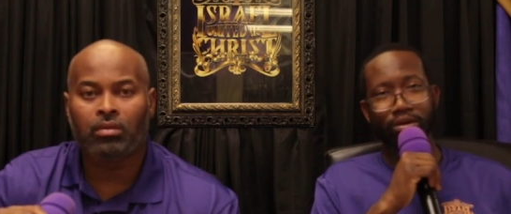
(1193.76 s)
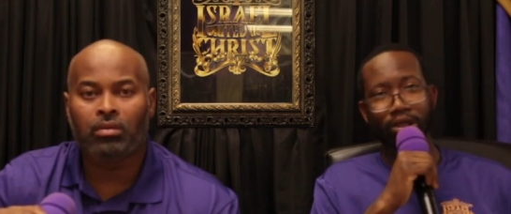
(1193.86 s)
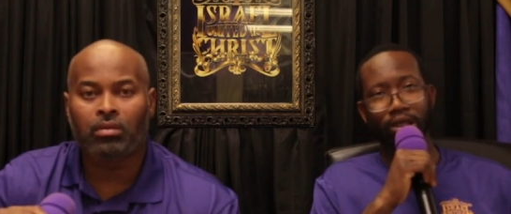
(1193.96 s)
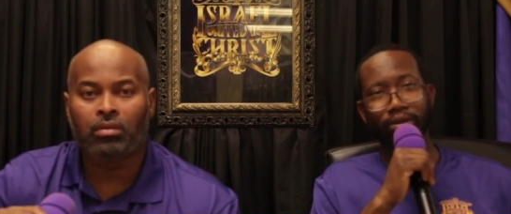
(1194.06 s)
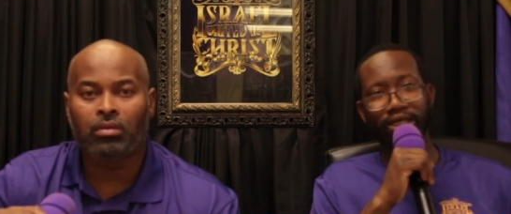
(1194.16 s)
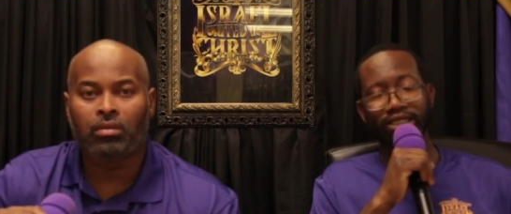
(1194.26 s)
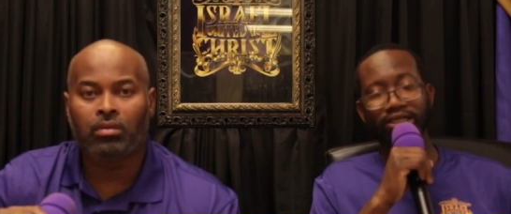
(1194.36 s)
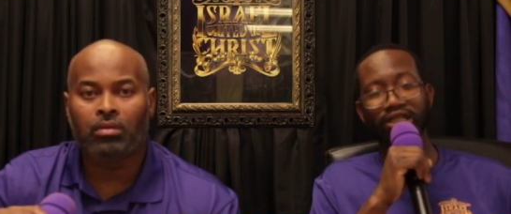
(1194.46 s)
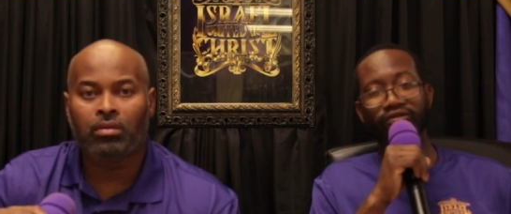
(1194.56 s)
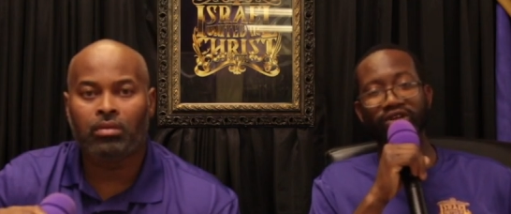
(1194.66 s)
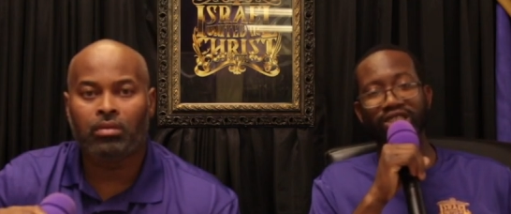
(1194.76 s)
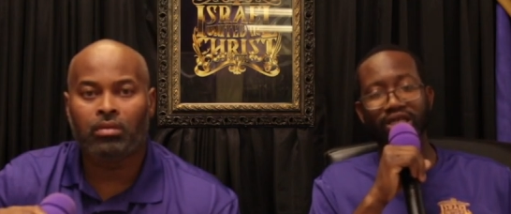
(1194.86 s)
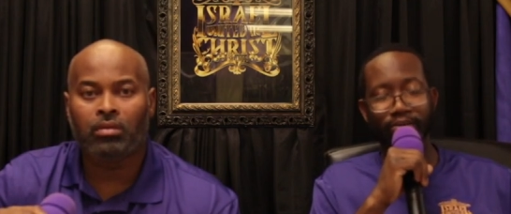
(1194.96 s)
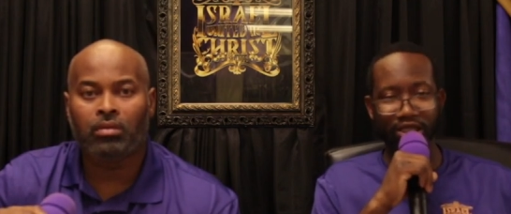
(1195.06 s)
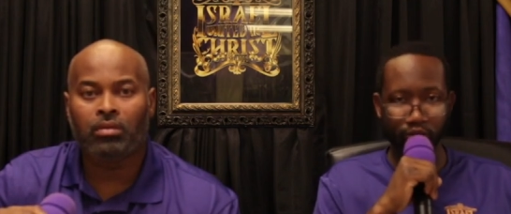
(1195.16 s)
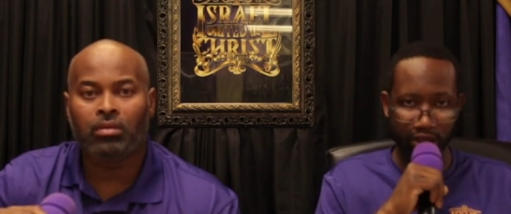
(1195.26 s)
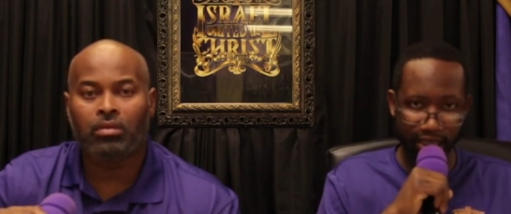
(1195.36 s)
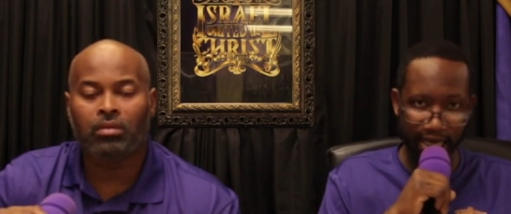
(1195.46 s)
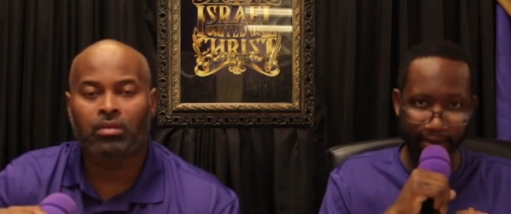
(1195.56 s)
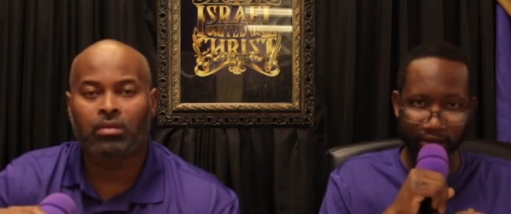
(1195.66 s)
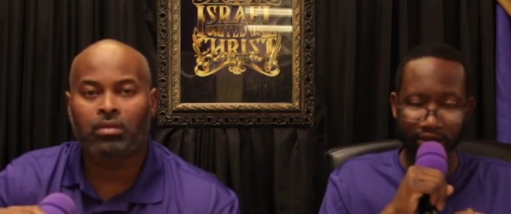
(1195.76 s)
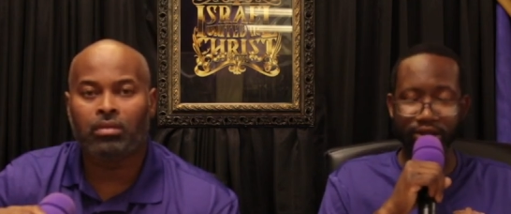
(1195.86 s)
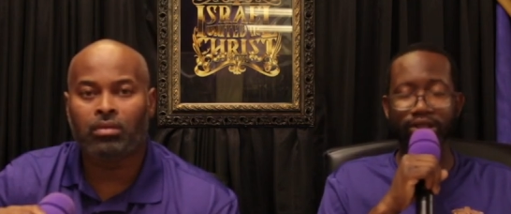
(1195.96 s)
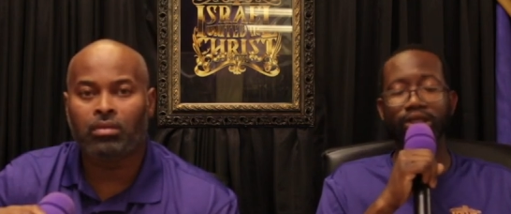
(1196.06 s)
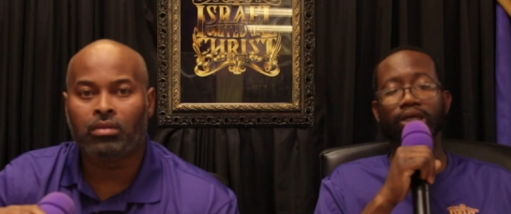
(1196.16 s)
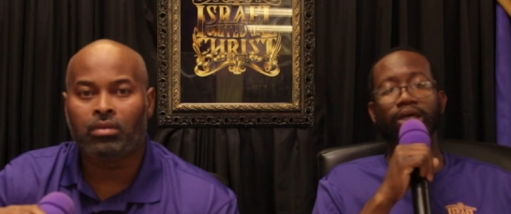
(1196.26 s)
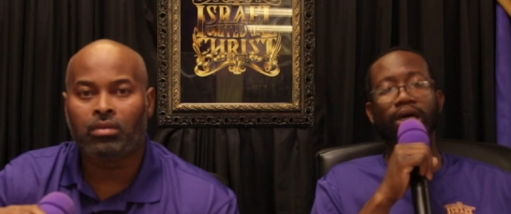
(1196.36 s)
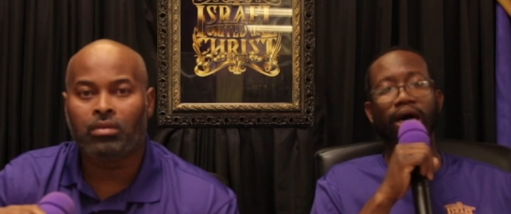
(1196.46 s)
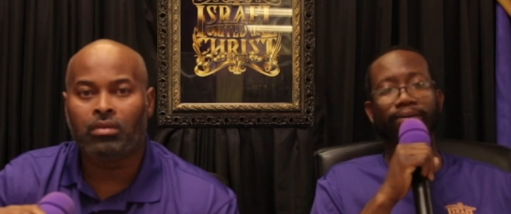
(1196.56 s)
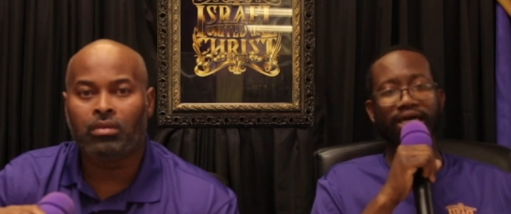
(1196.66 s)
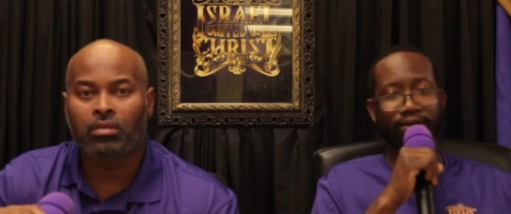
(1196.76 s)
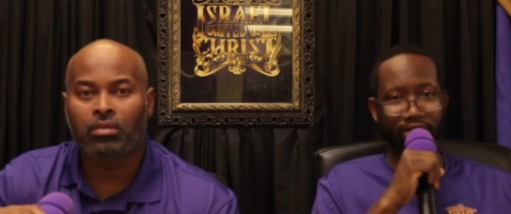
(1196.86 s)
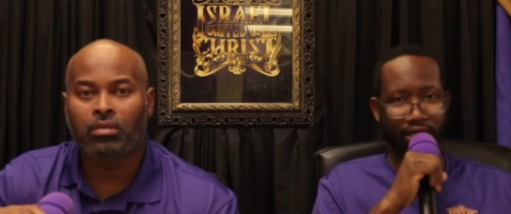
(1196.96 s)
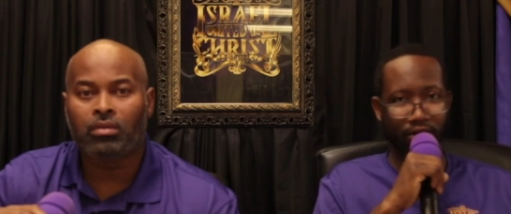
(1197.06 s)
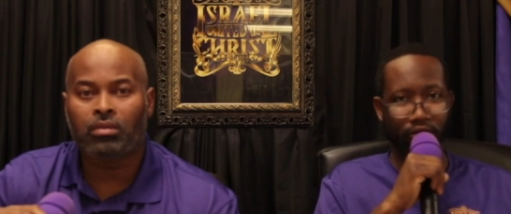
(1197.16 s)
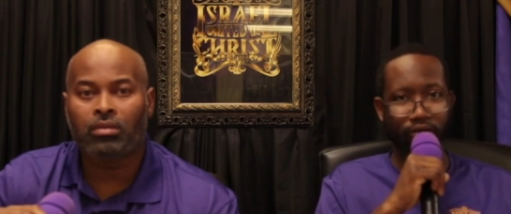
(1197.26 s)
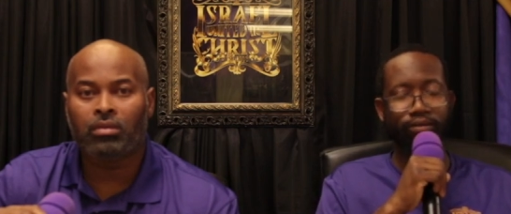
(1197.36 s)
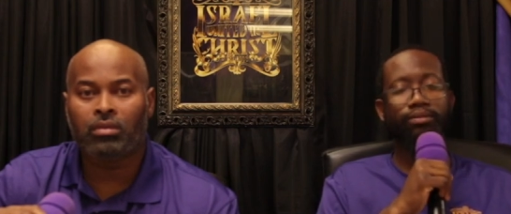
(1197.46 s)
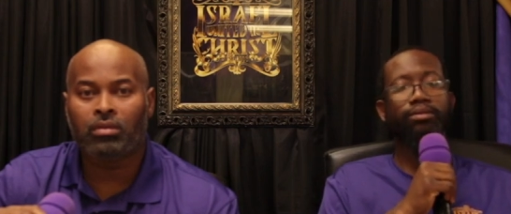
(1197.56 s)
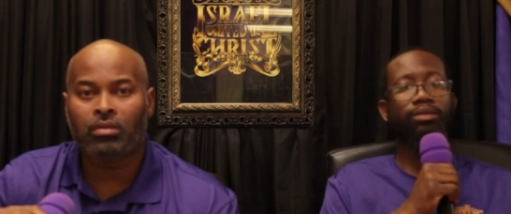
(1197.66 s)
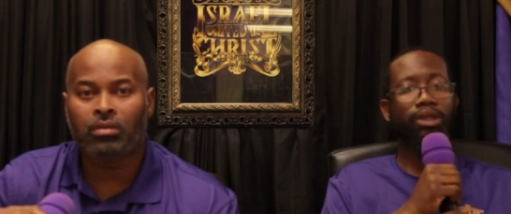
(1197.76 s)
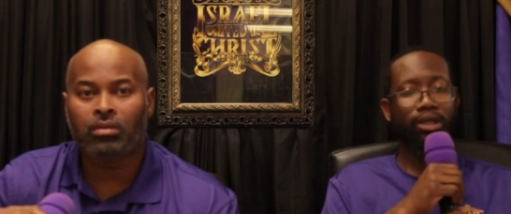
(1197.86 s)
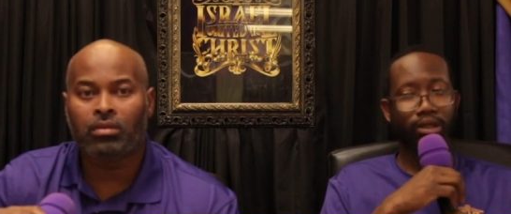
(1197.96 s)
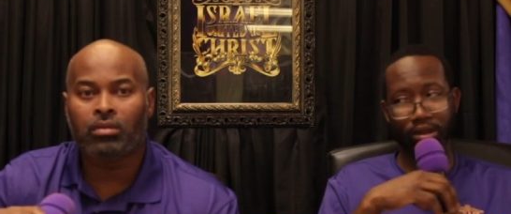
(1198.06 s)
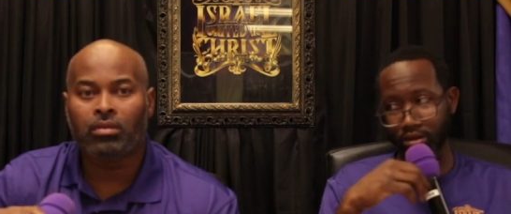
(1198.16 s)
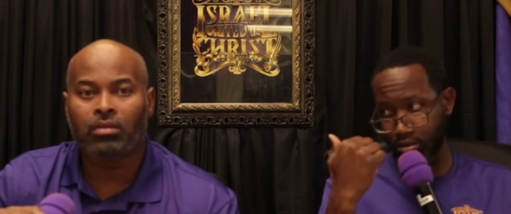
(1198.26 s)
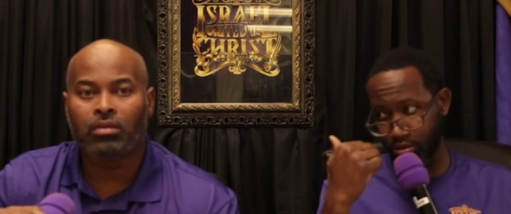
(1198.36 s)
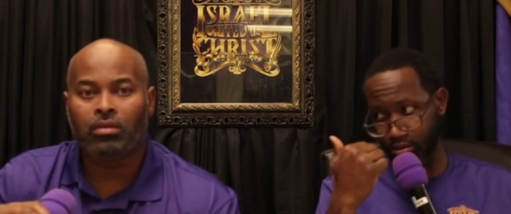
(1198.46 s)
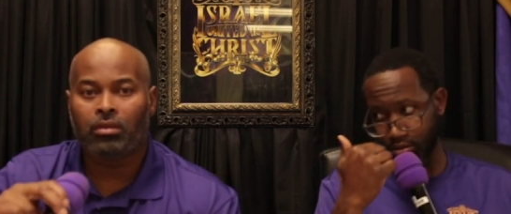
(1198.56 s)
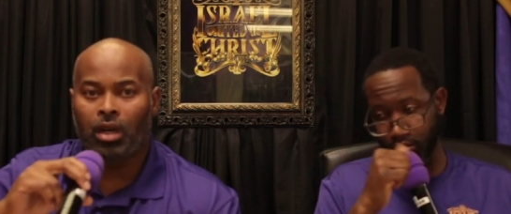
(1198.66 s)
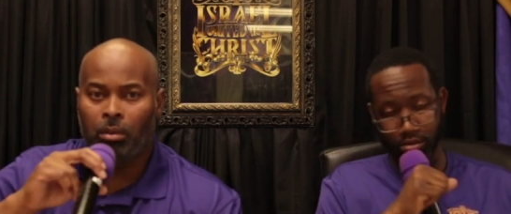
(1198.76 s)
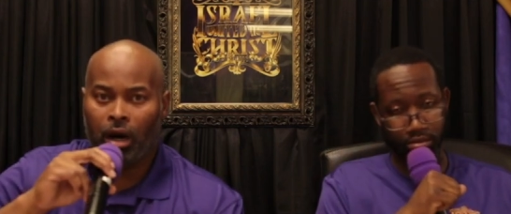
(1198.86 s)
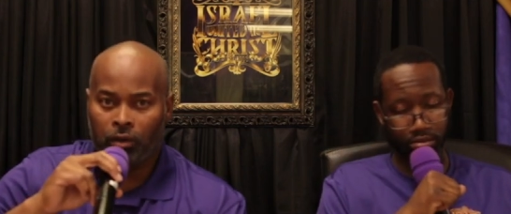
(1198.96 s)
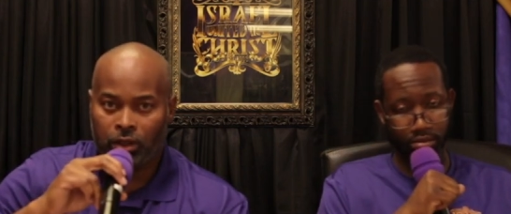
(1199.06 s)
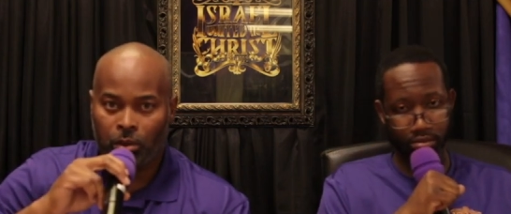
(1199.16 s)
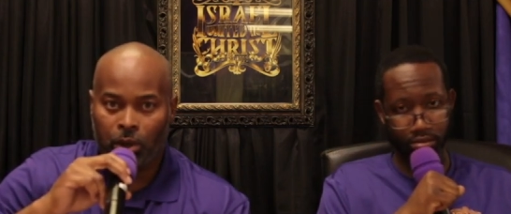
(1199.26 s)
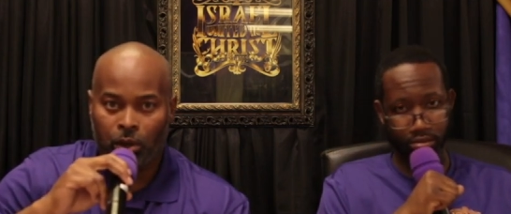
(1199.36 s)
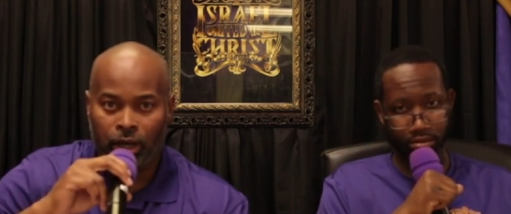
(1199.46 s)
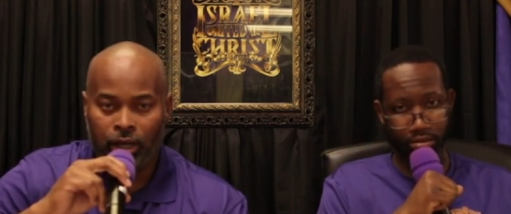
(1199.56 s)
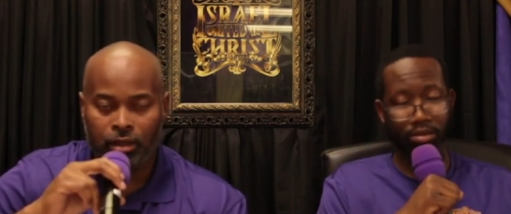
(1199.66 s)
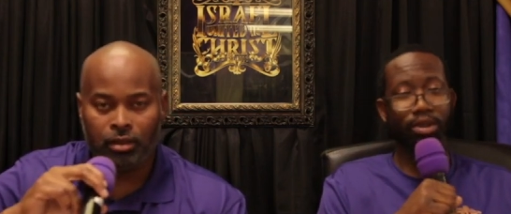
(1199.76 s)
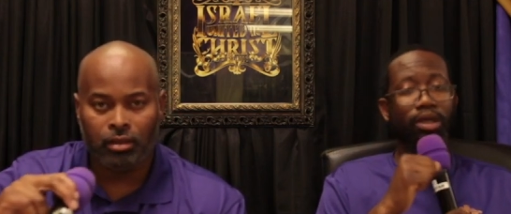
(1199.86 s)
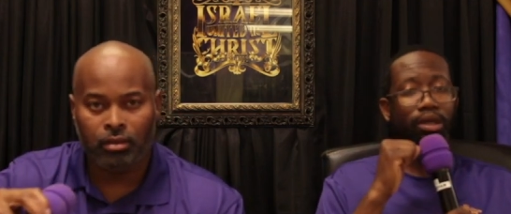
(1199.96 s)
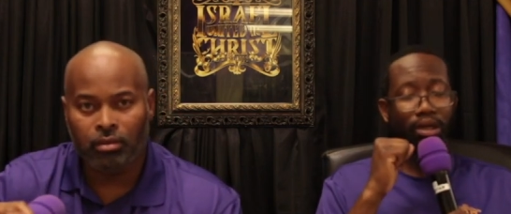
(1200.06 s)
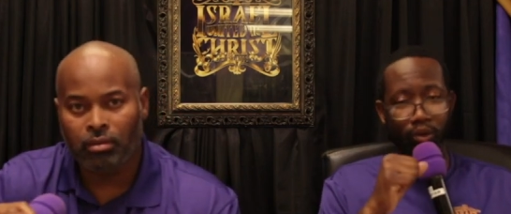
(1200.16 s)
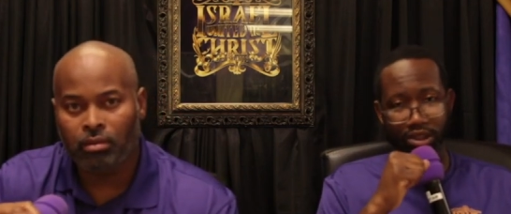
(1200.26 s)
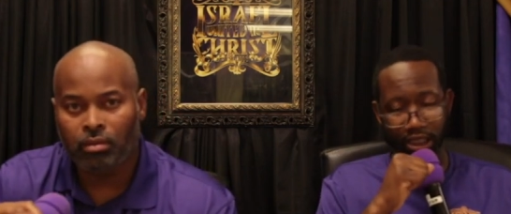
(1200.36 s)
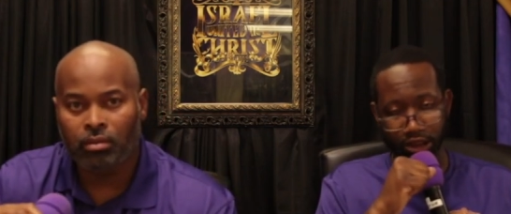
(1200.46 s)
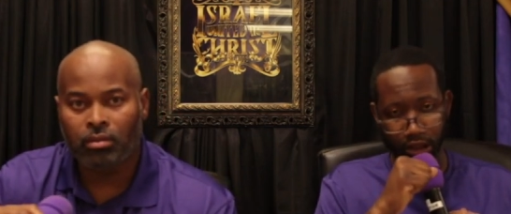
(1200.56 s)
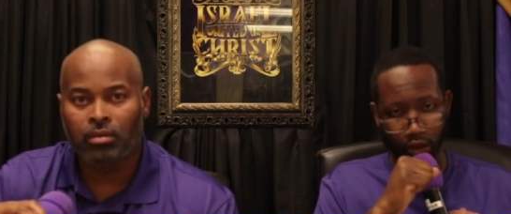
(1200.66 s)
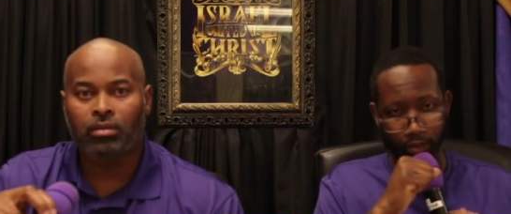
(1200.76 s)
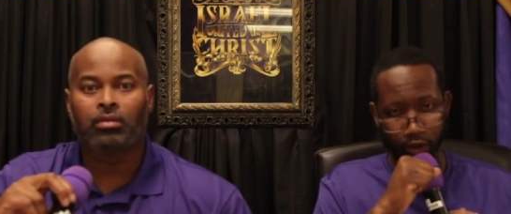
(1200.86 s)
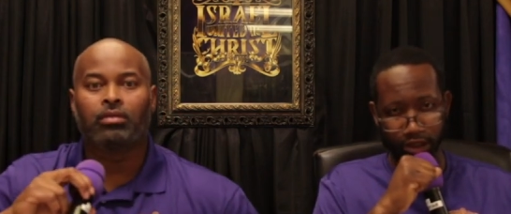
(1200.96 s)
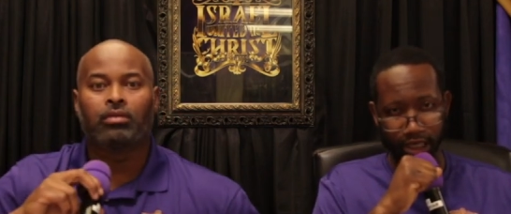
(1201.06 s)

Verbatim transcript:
Speaker 1: that's another 15 minutes with the captains. I'm Captain Naom. I'm Officer Boaz. We say shalom, Most